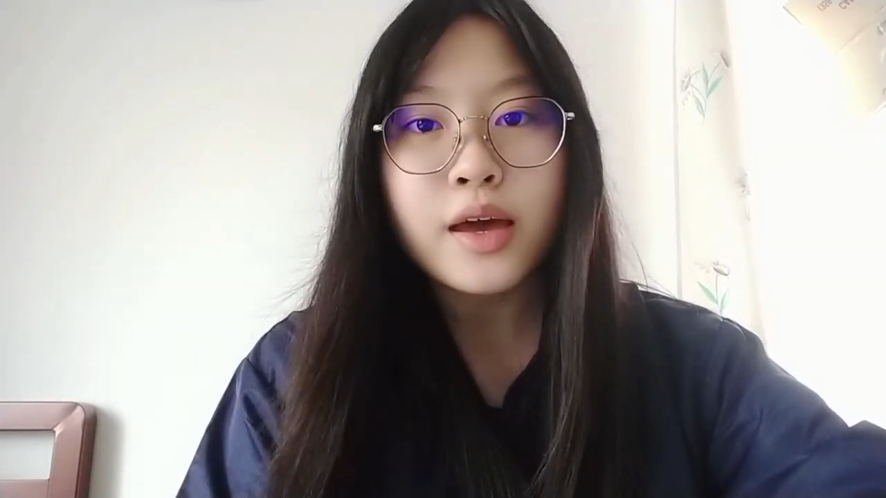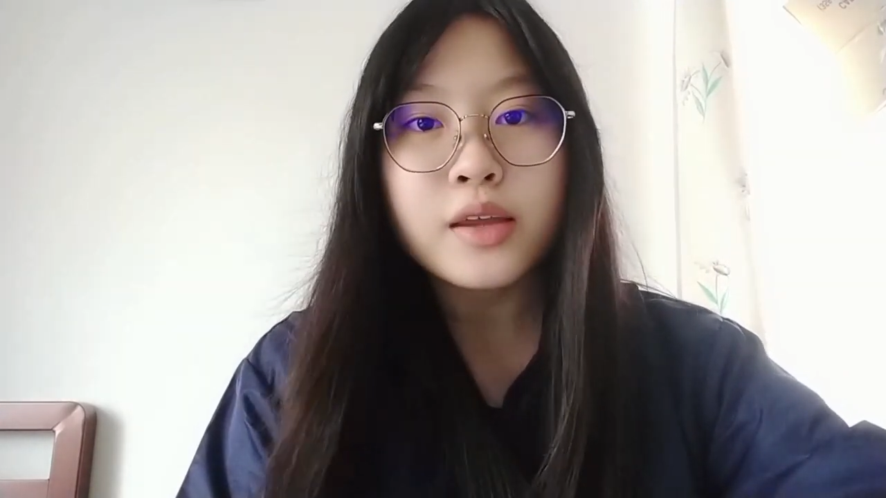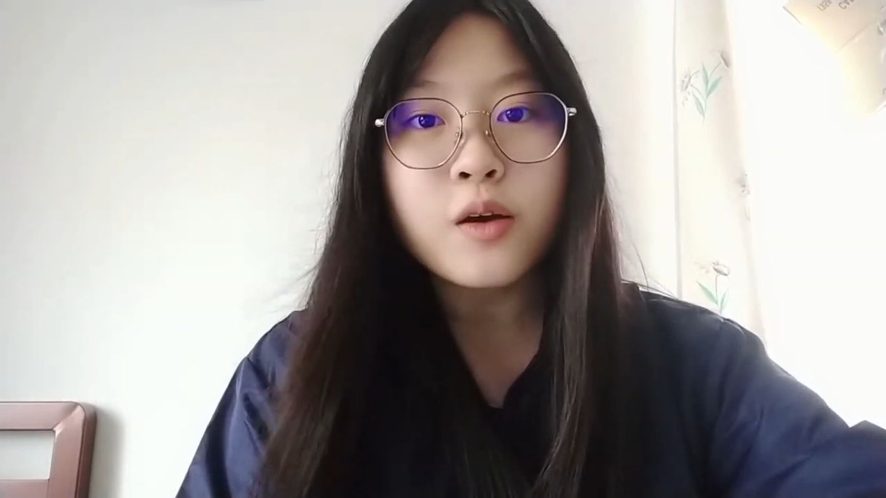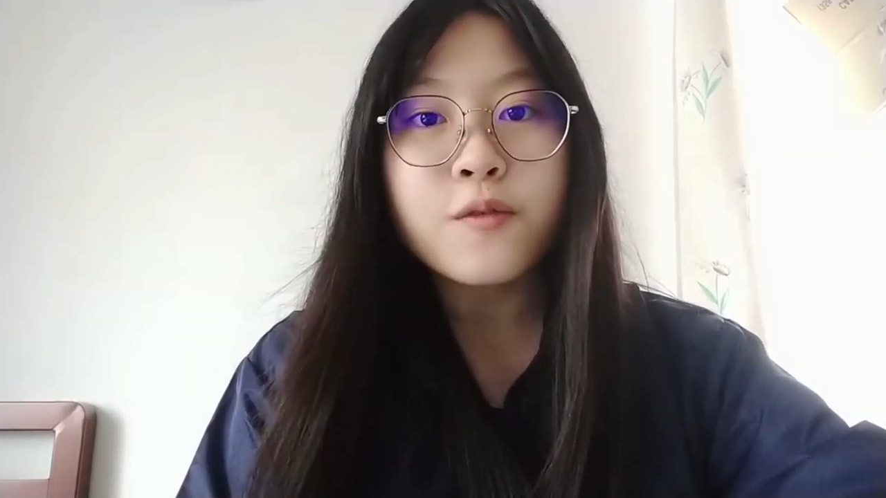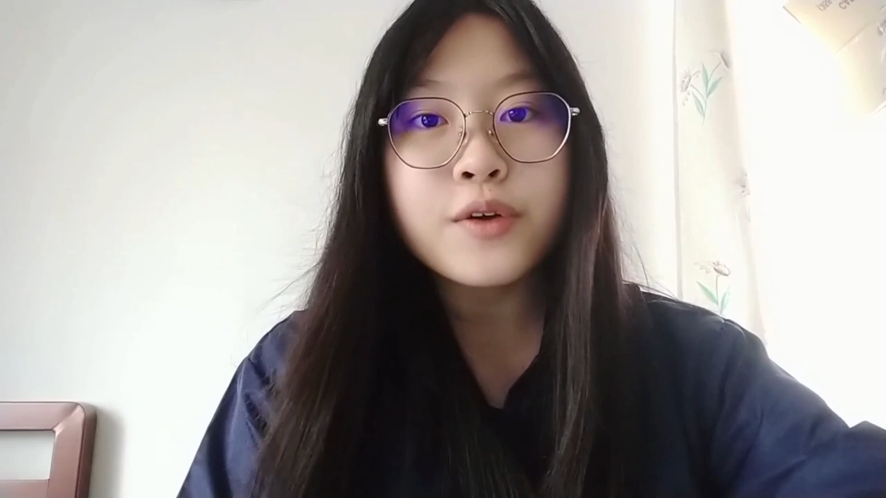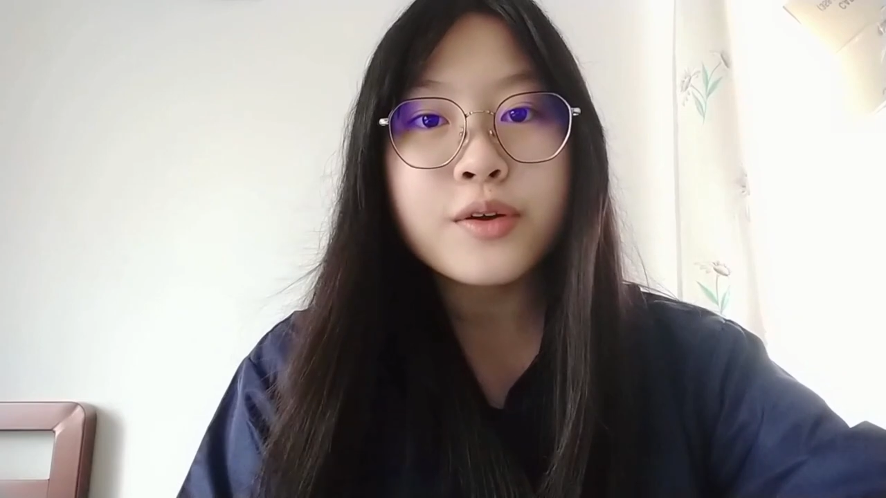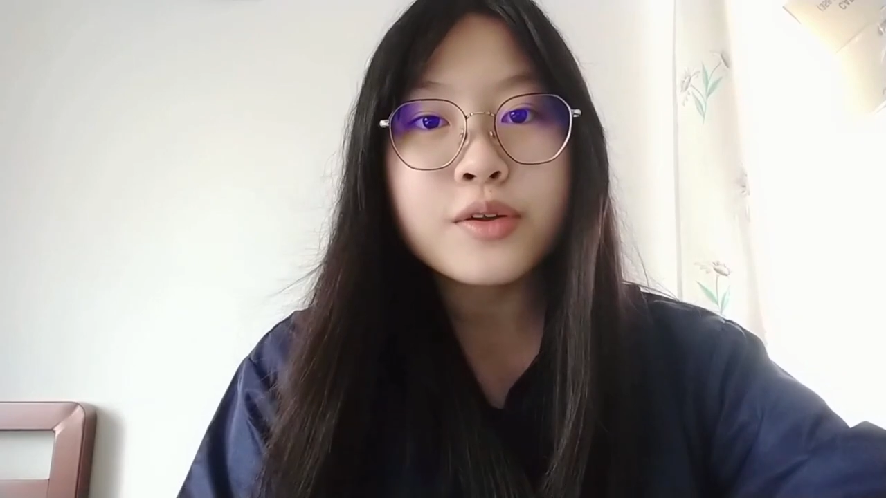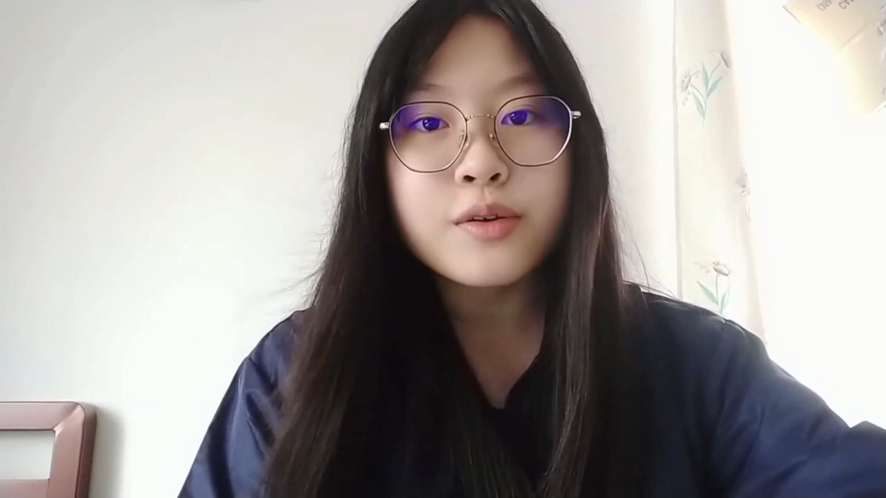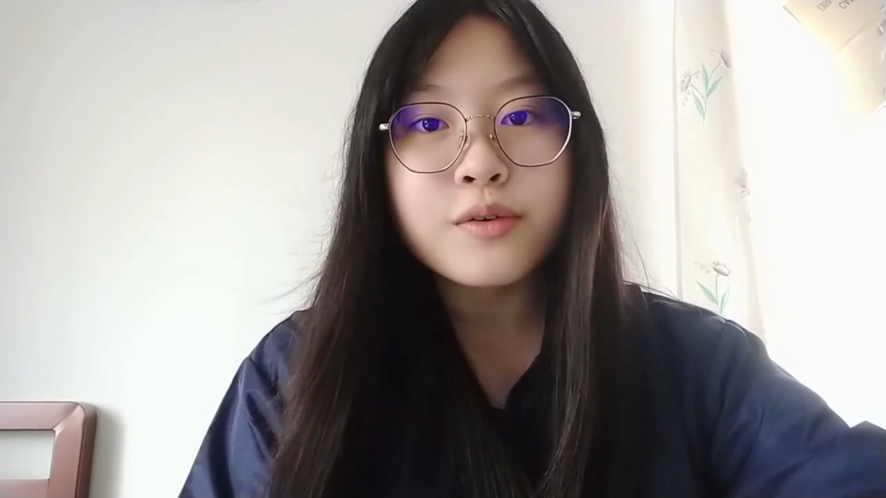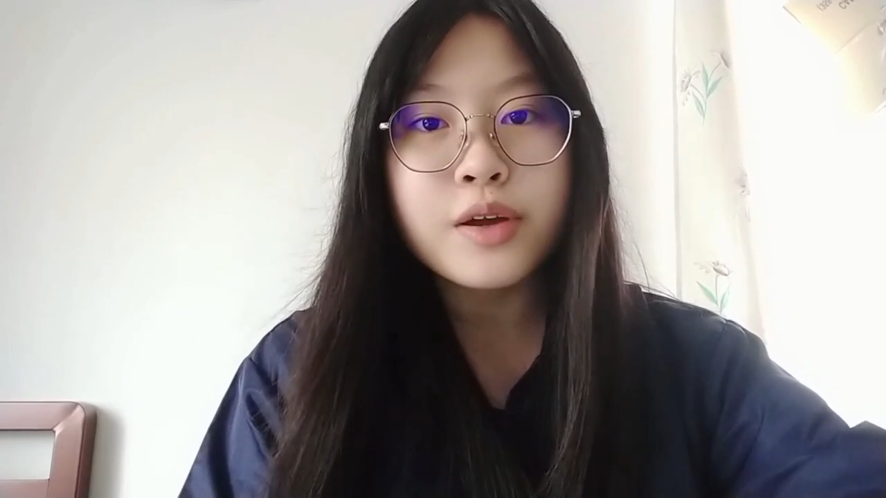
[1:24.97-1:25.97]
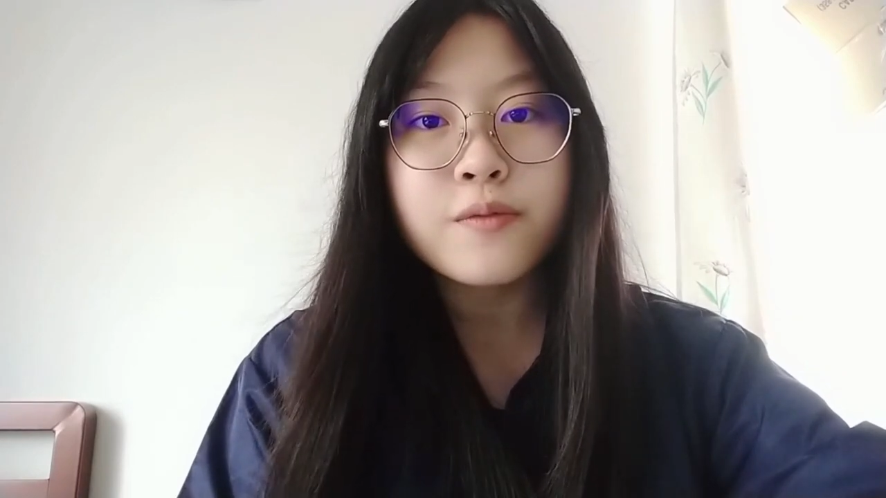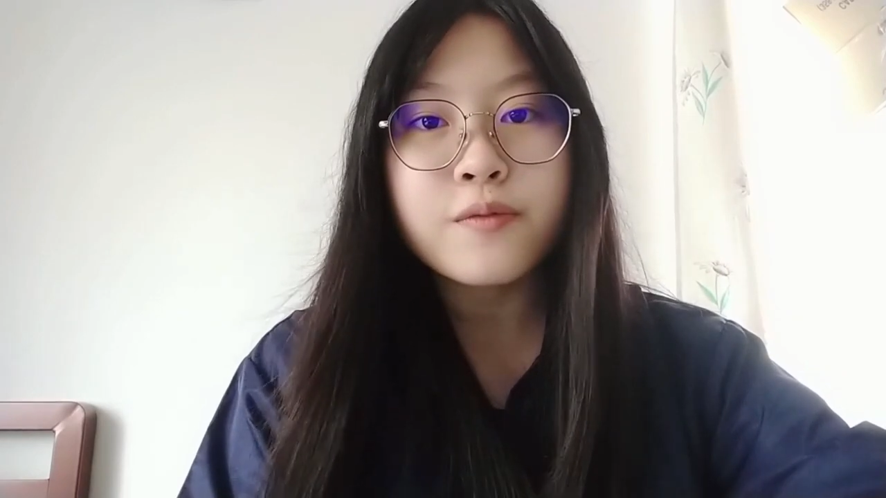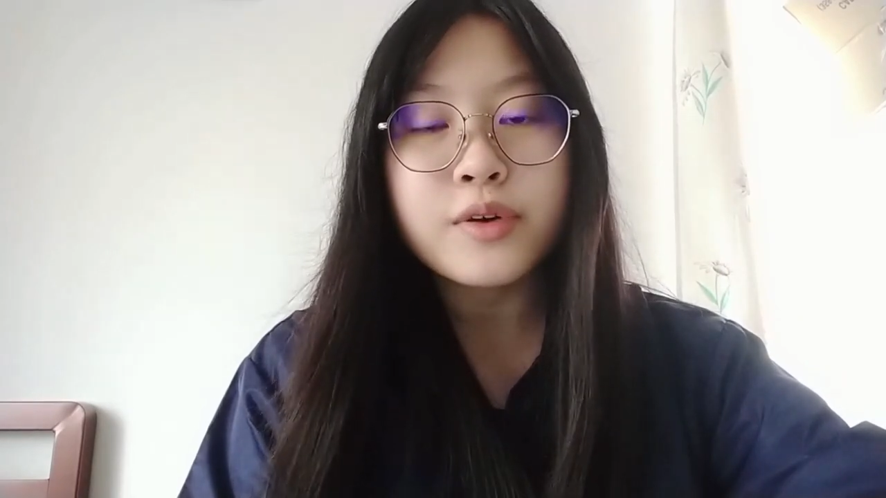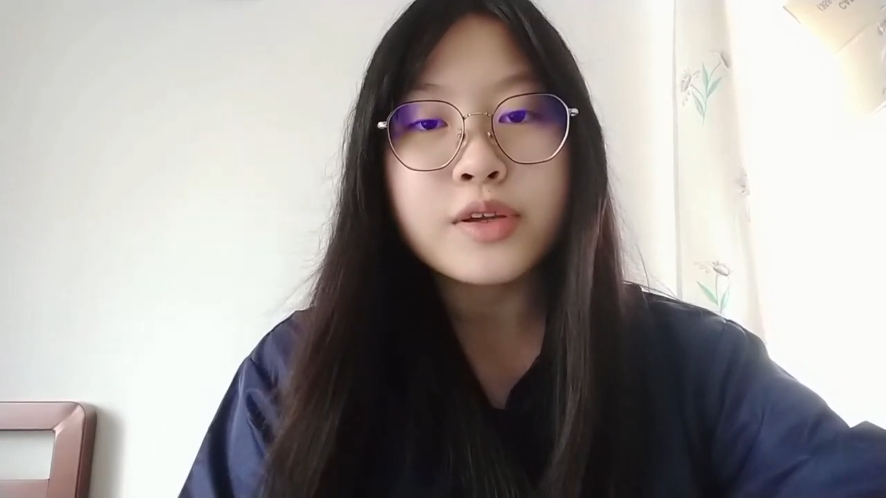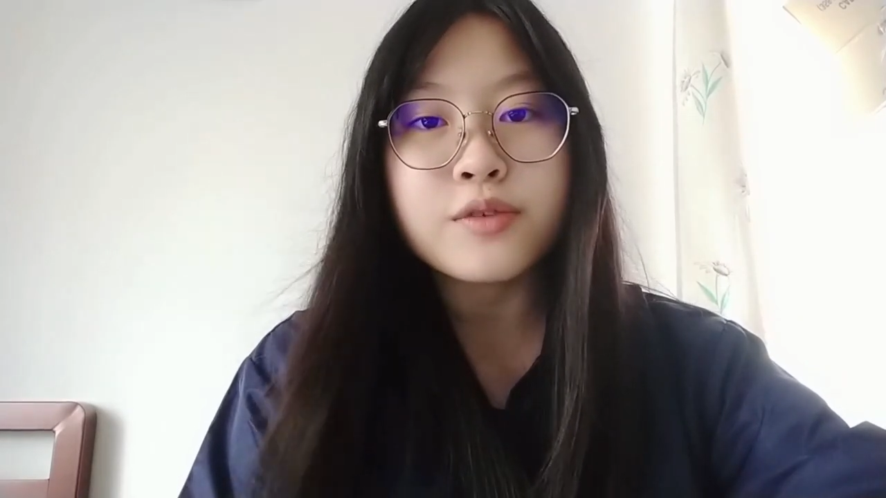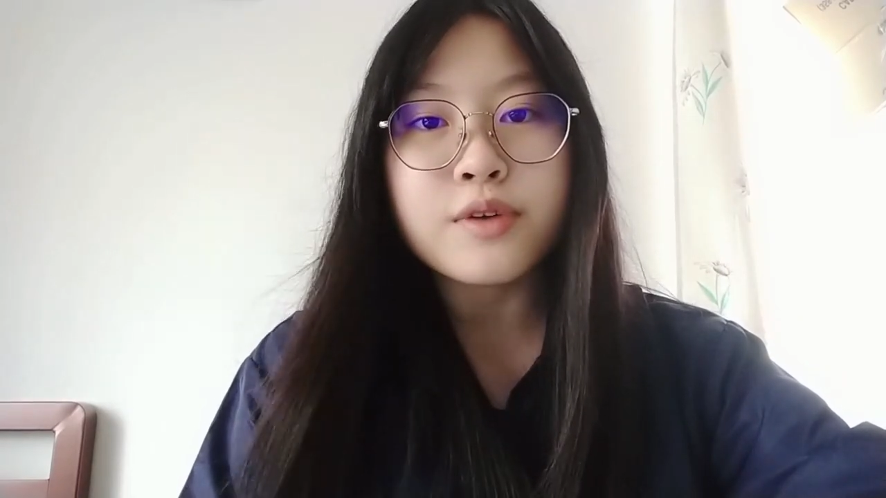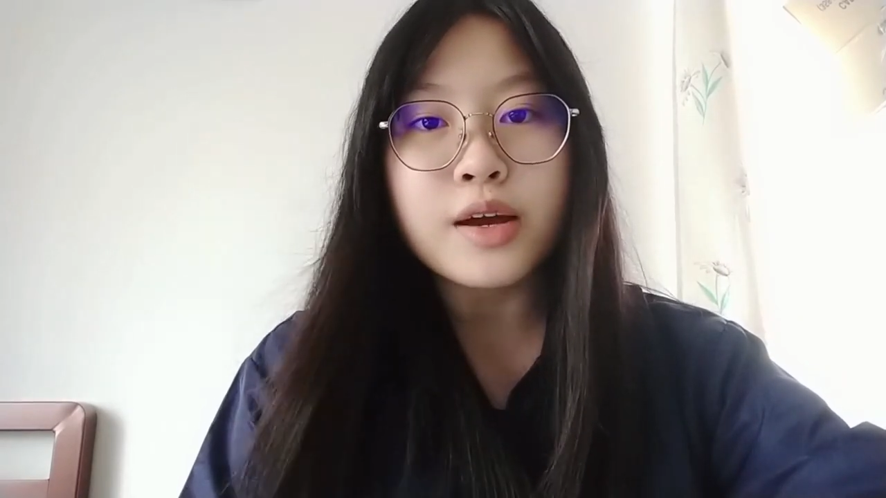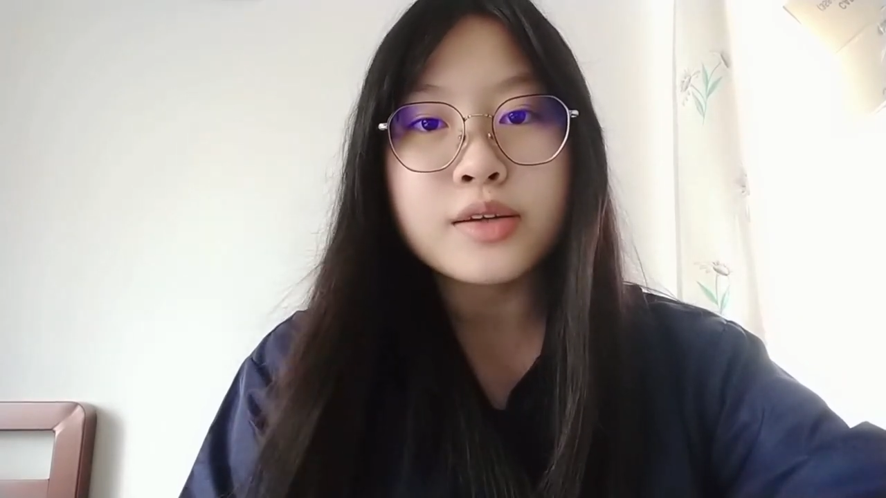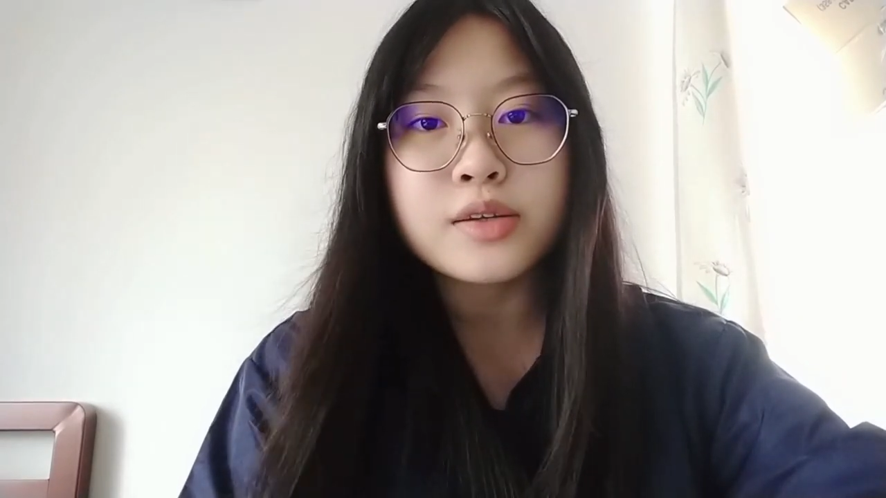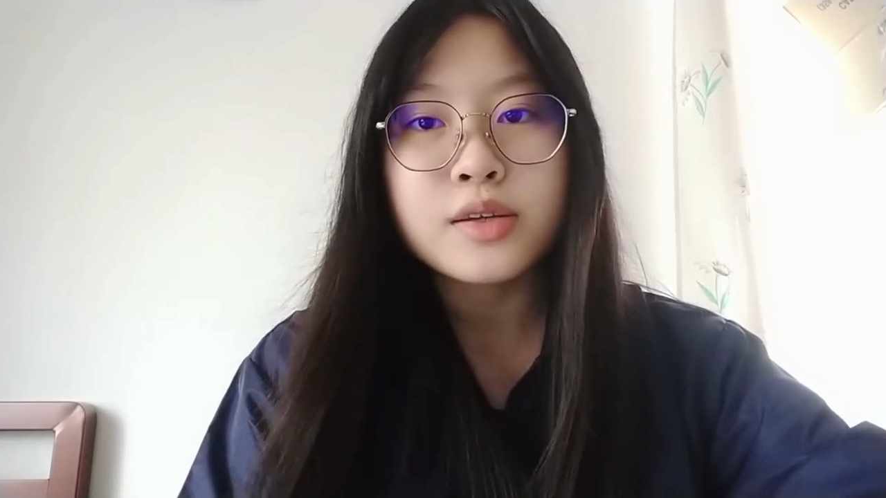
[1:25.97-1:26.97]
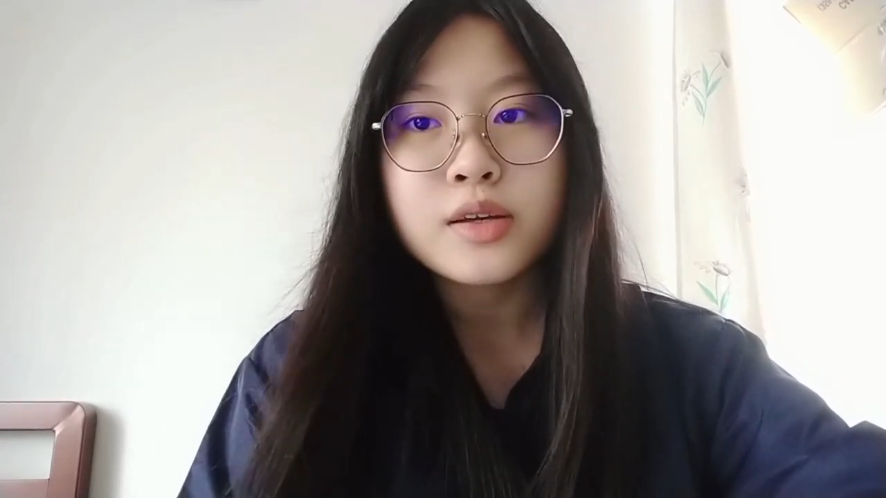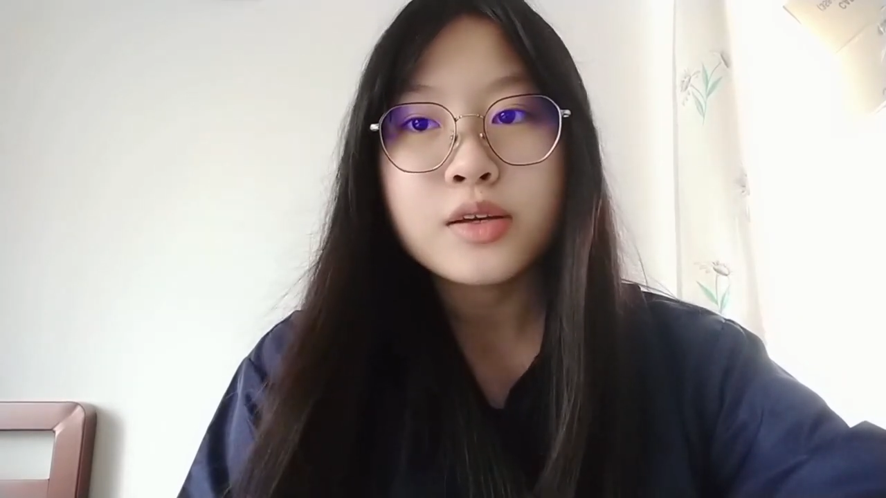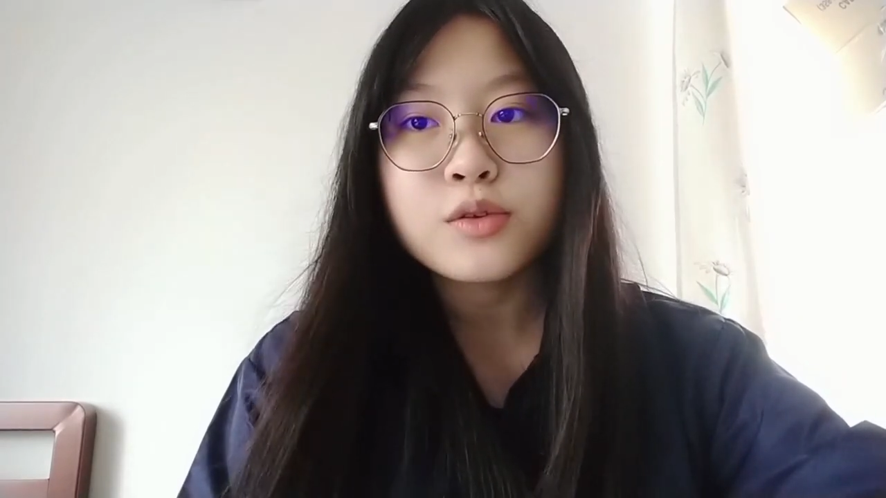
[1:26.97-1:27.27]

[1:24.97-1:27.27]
and often crave for the drugs